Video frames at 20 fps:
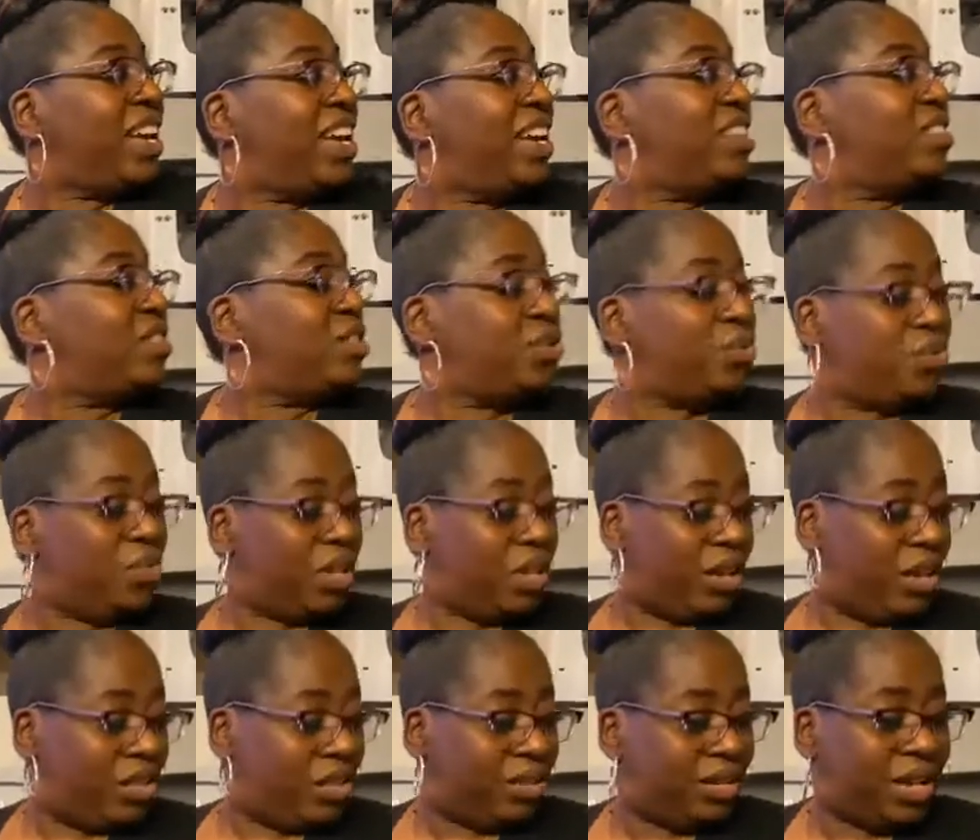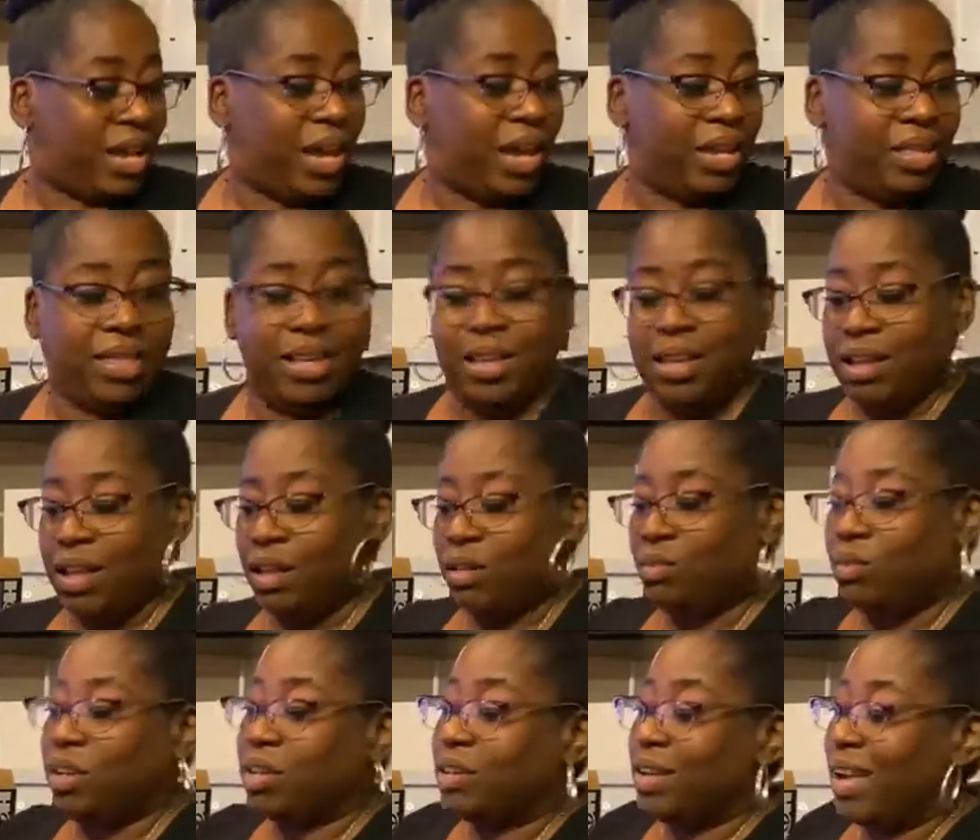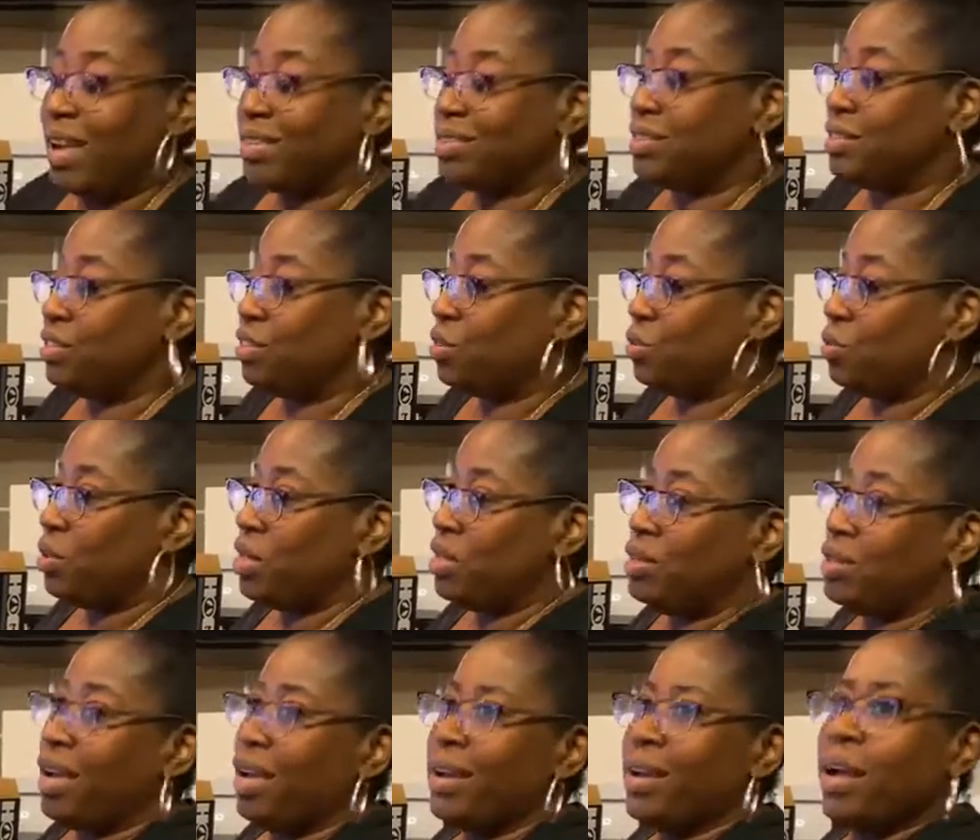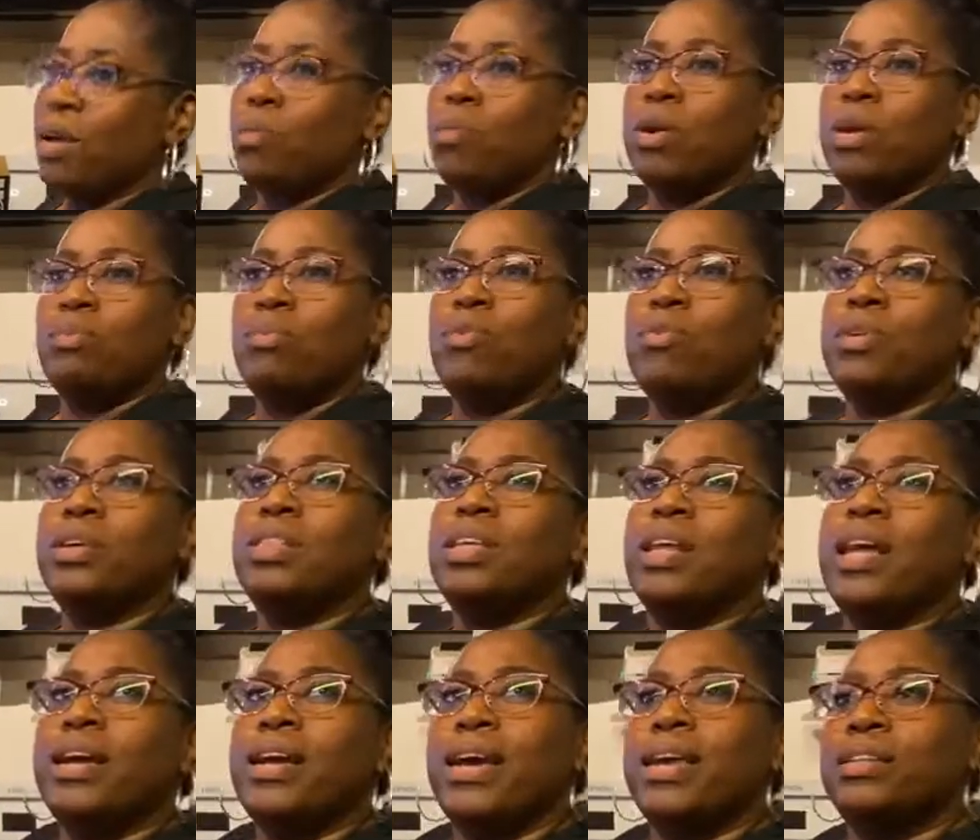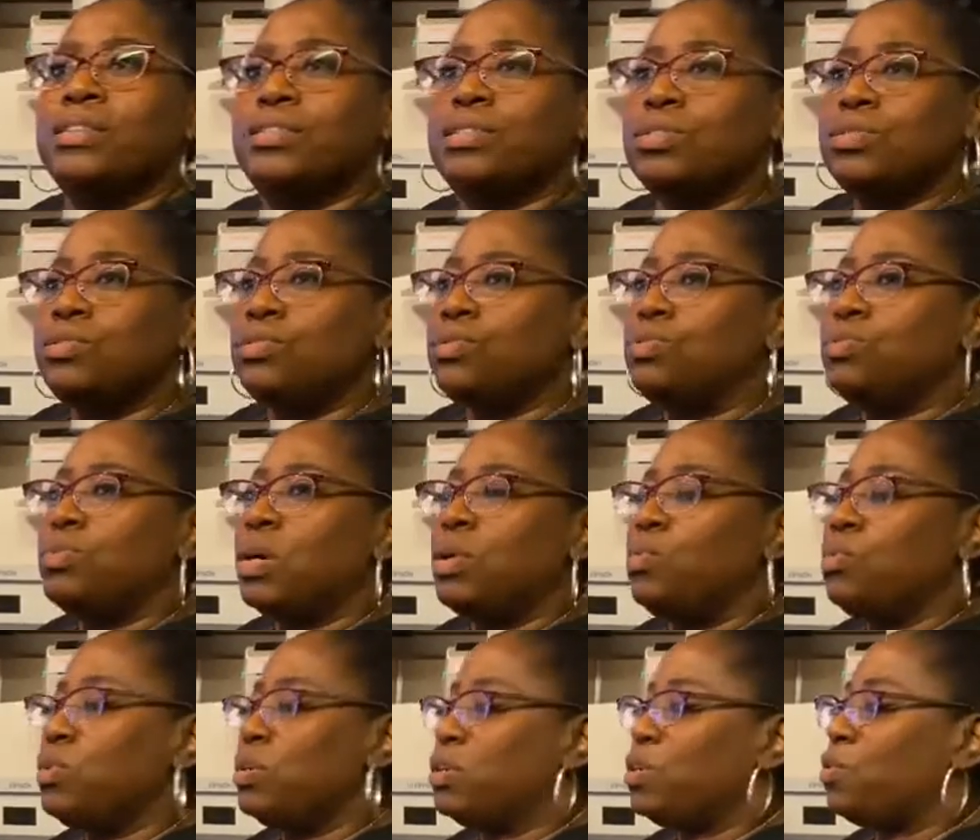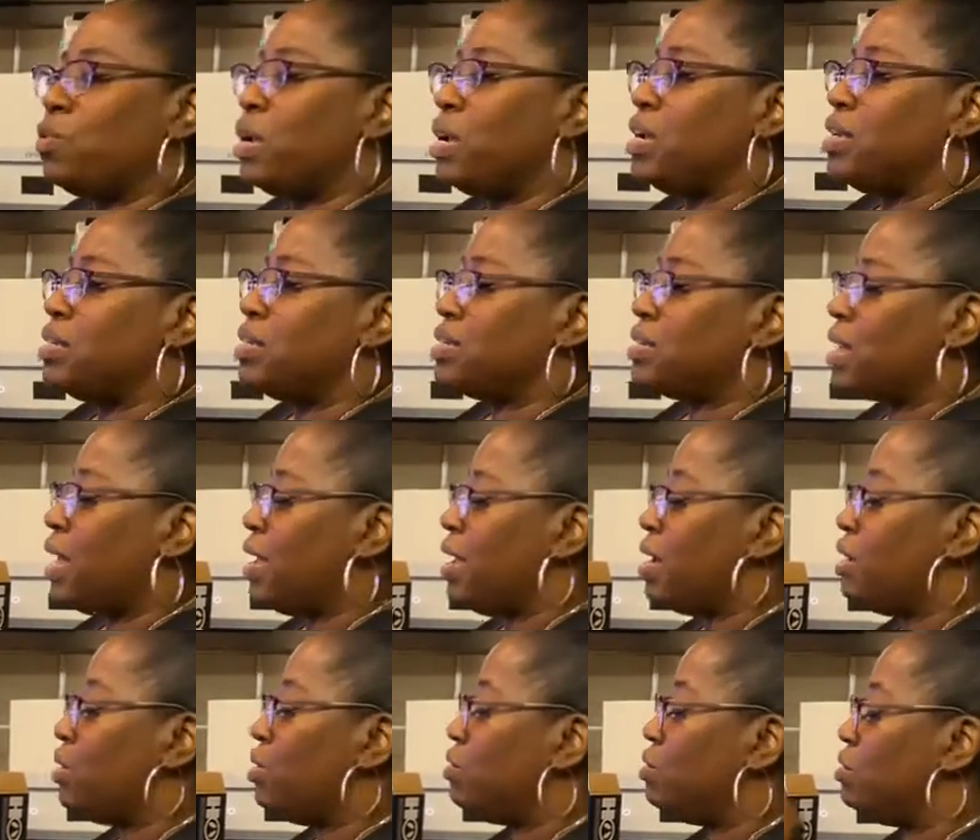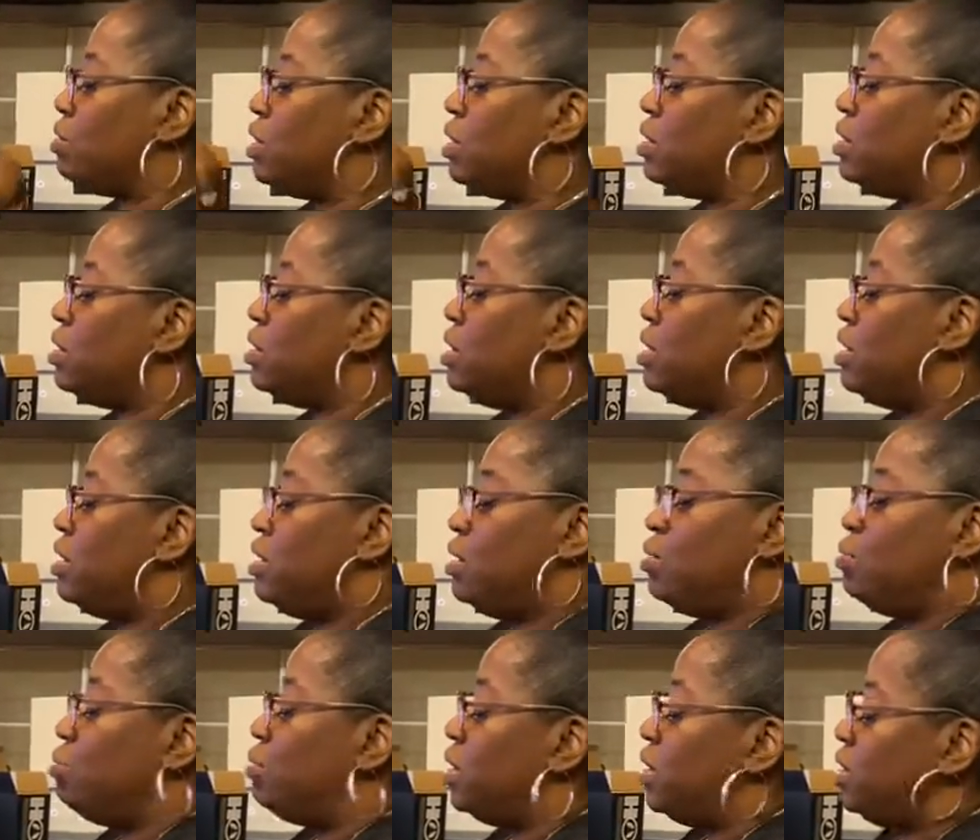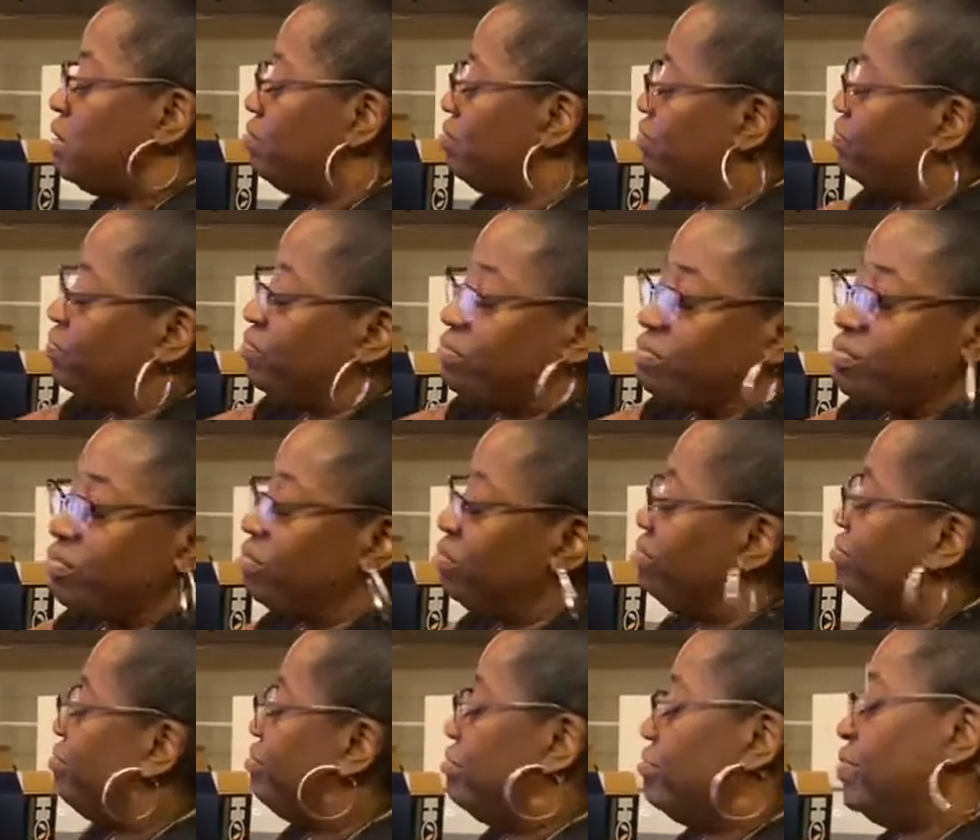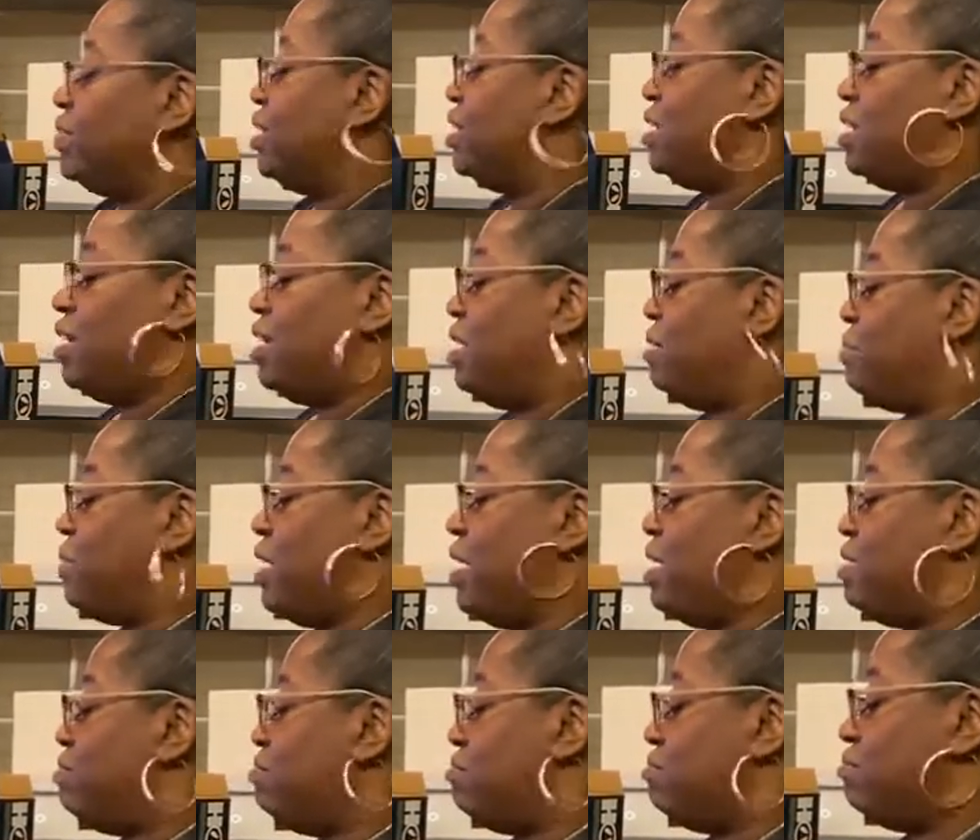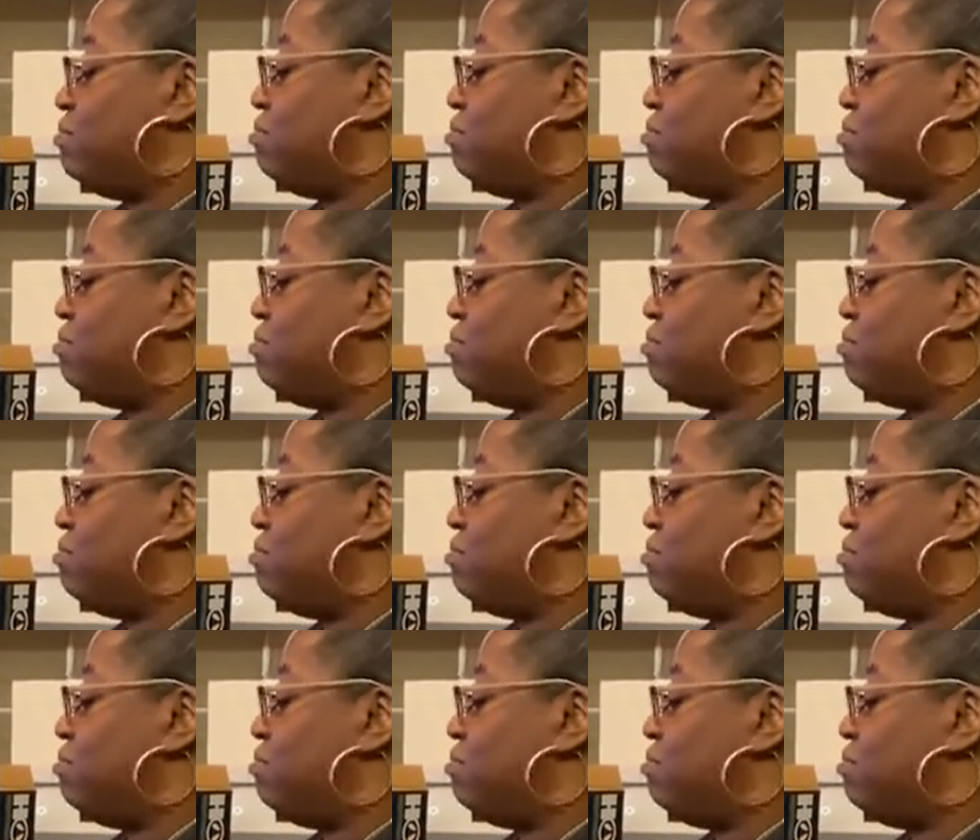I had 2 the other day that, well, actually 3. I got 1 more that I got to do a wood grain design on, but I'm not